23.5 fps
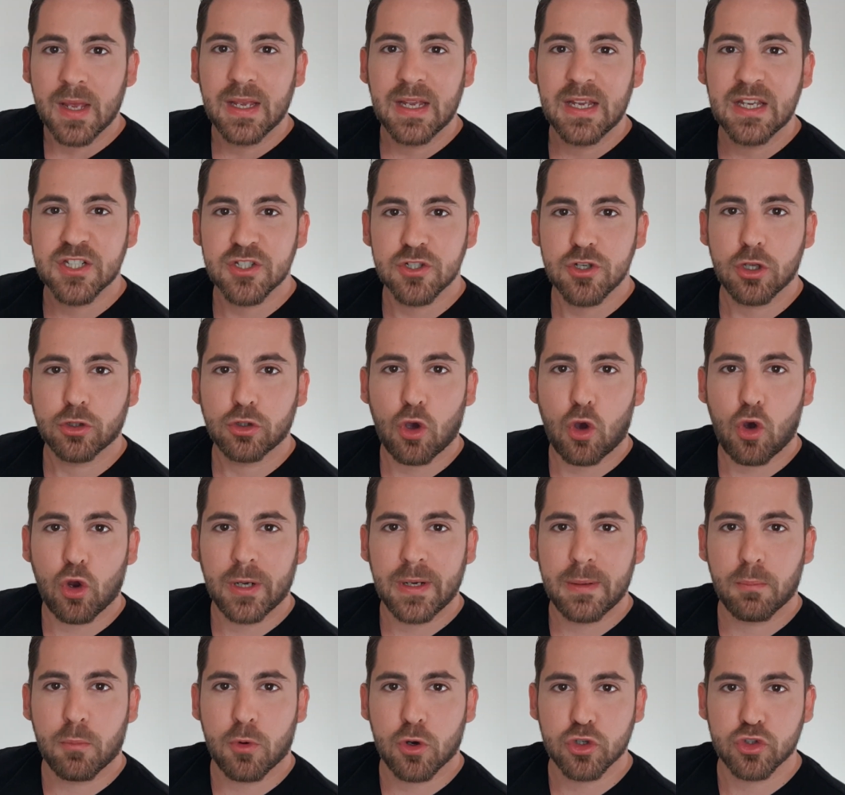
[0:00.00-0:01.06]
It's not
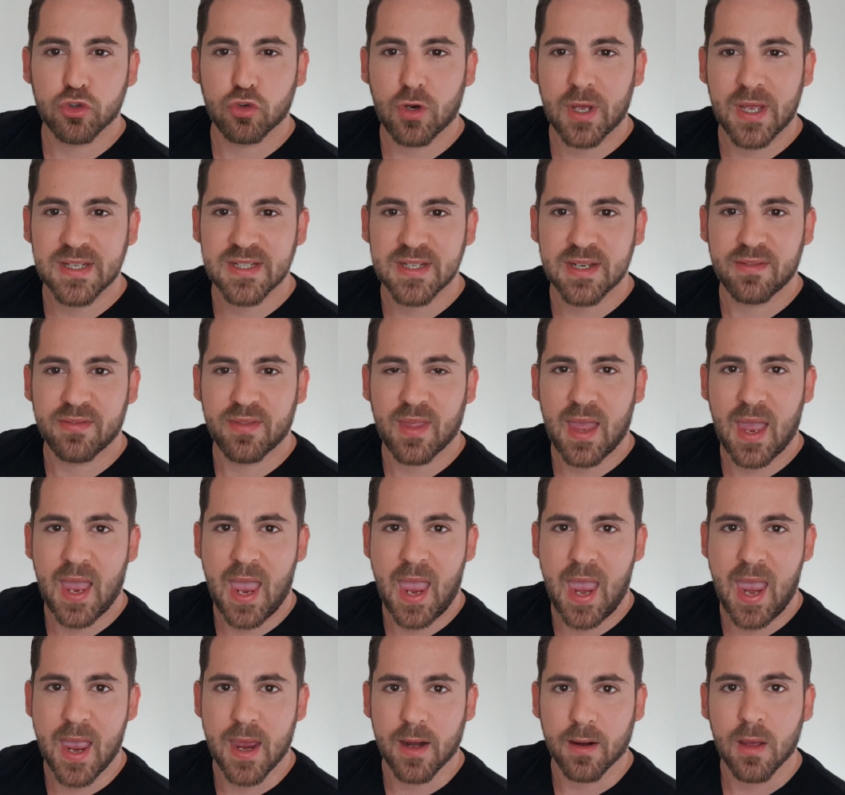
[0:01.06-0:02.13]
only moisturizing the
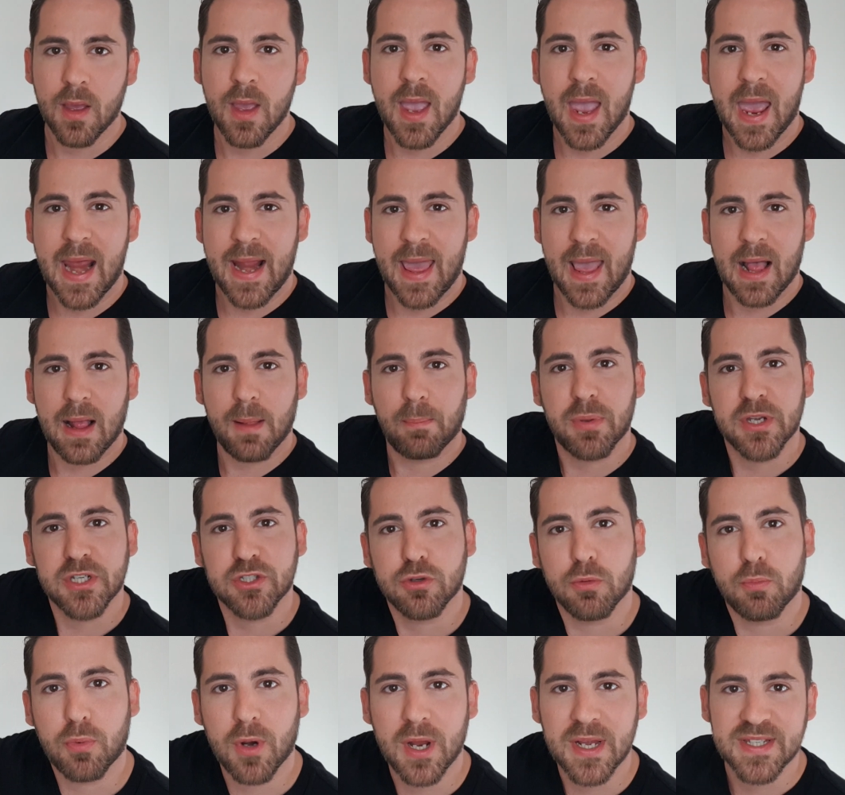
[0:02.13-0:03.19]
hair and help us to
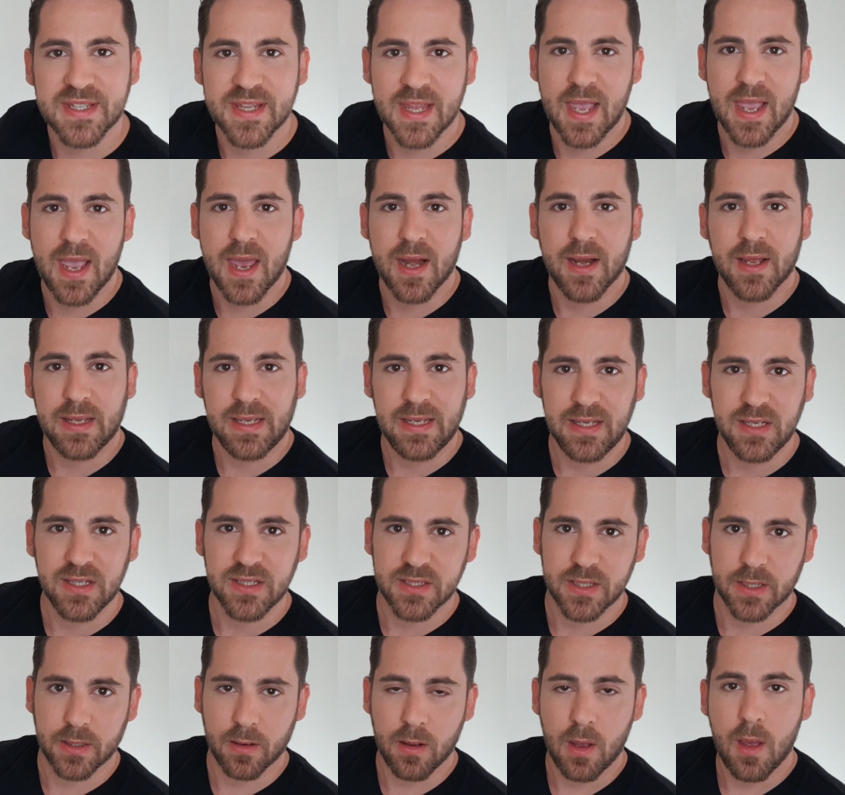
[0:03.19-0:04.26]
brush the hair
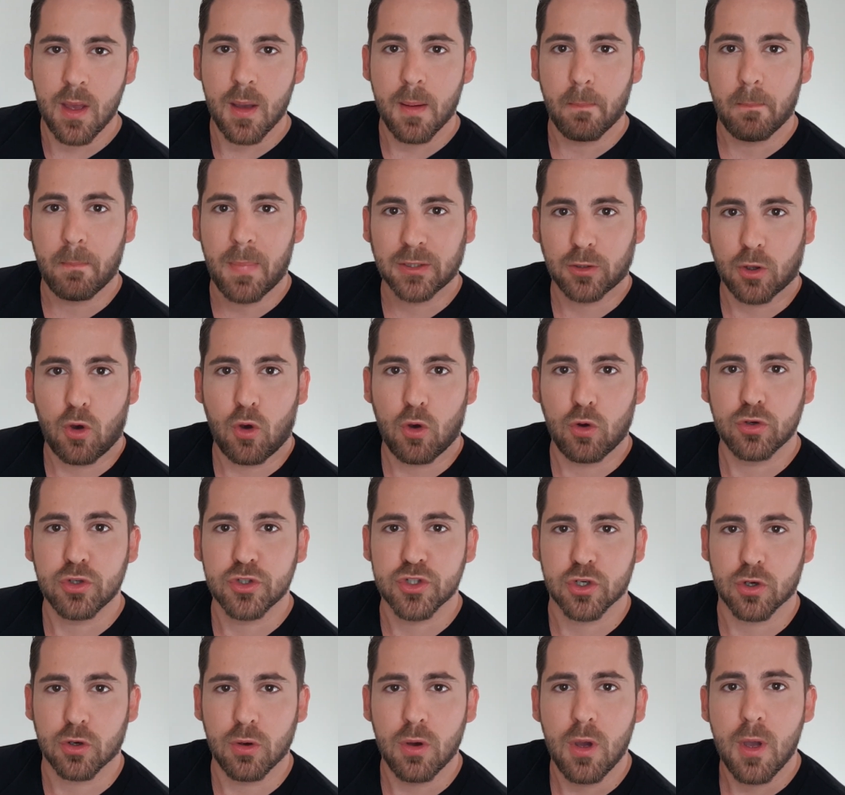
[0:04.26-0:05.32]
easier, but
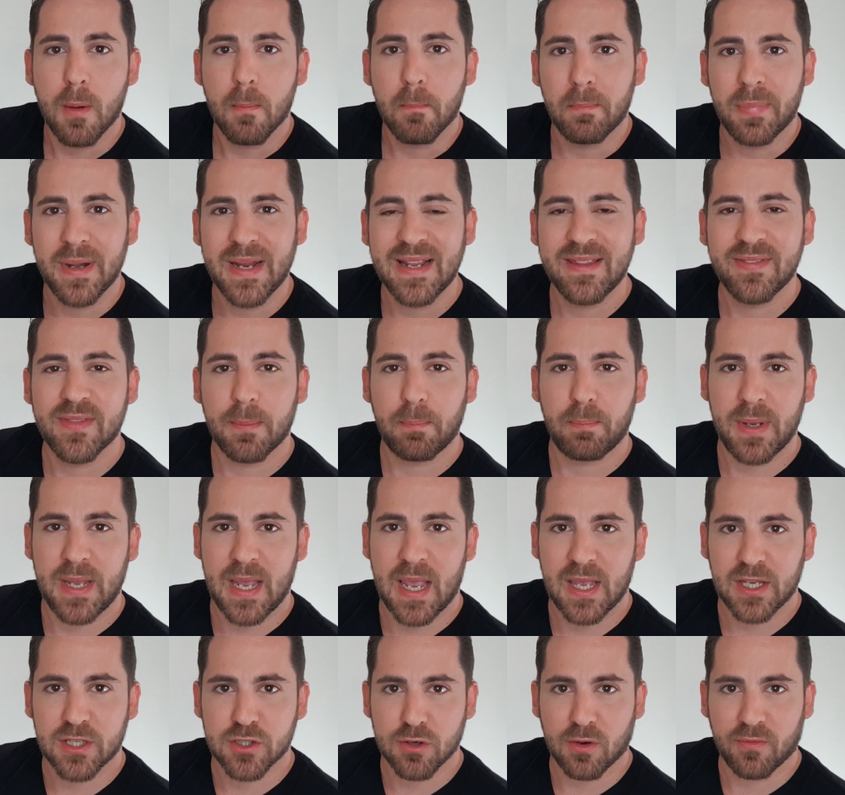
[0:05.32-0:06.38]
also bring the
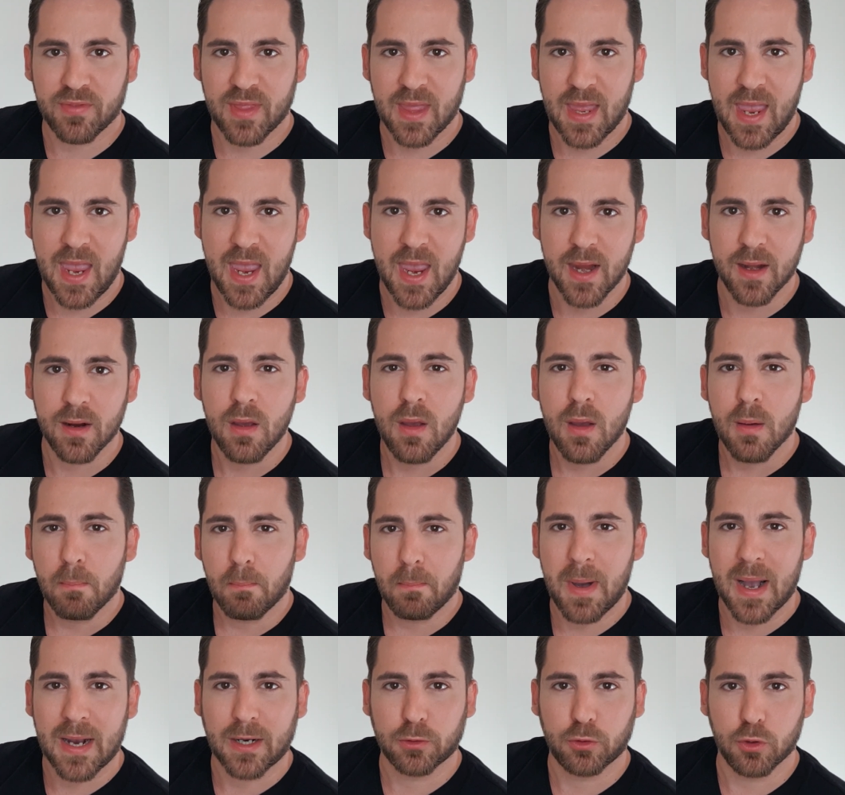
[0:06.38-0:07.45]
pH of the hair
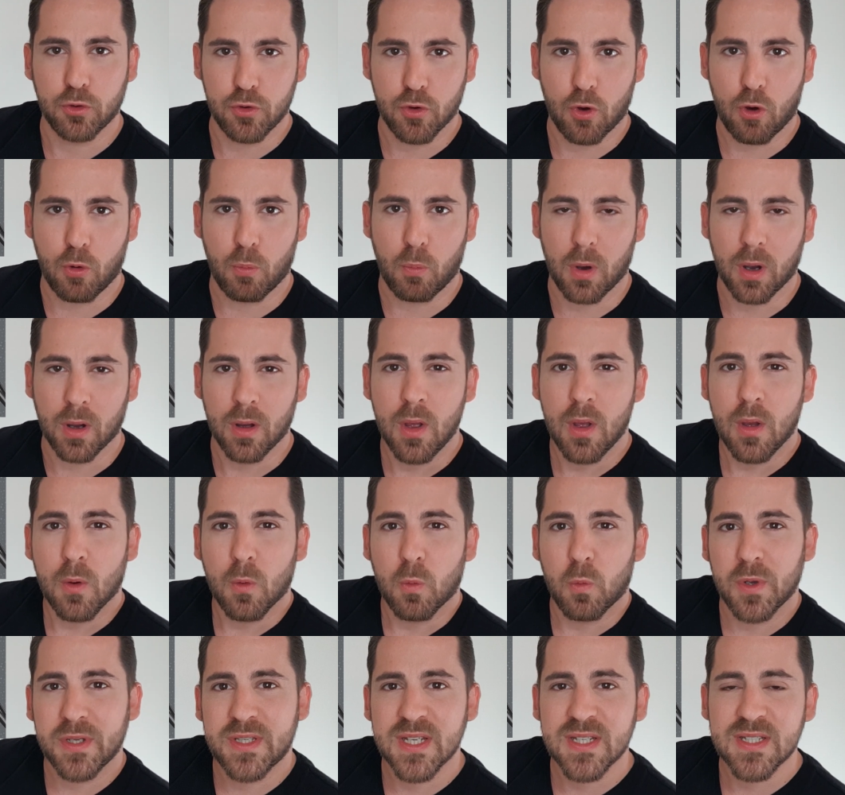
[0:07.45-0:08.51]
back to normal,
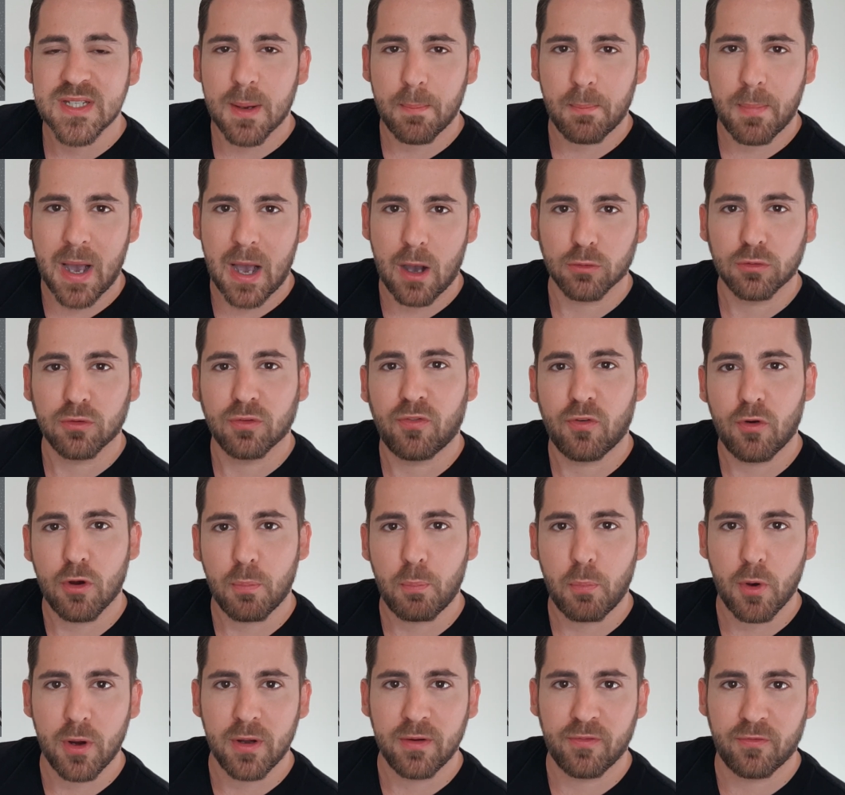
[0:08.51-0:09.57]
which is about
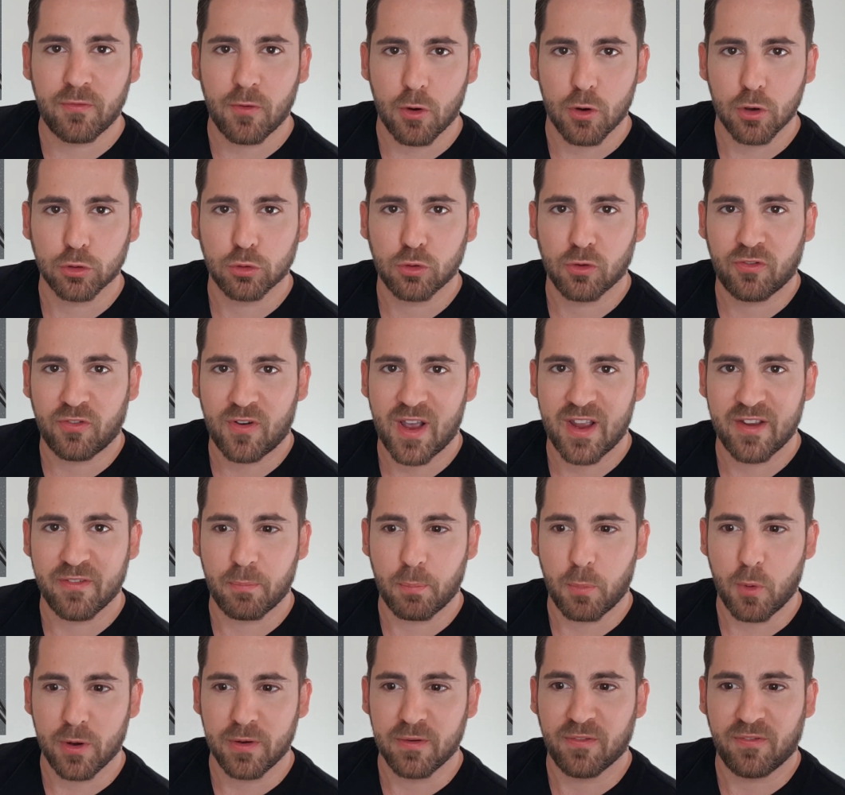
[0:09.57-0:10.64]
4.4 to
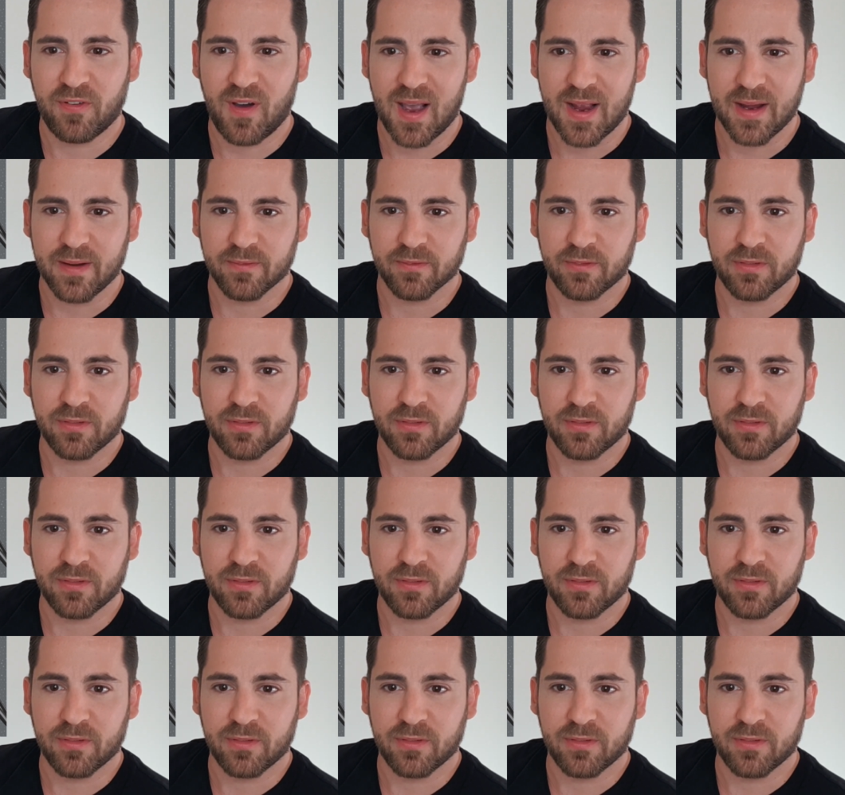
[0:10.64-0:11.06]
5.5.